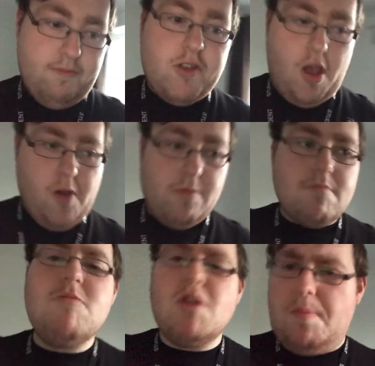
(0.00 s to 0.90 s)
So
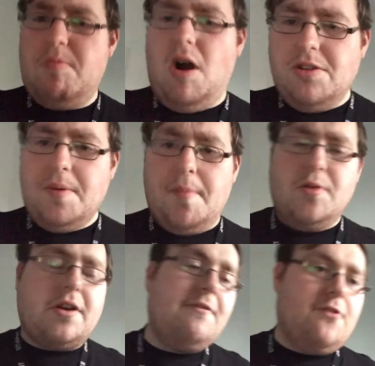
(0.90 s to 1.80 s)
possibly I'm
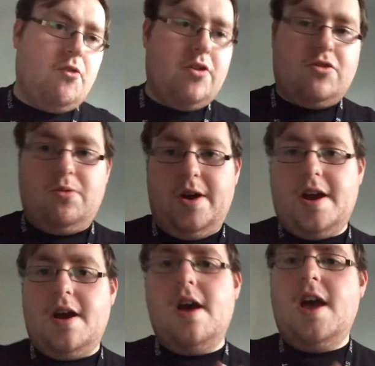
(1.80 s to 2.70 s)
looking forward to
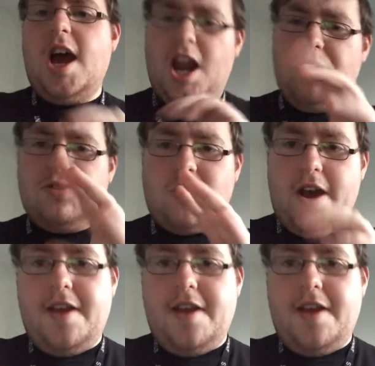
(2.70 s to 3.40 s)
it. I was quite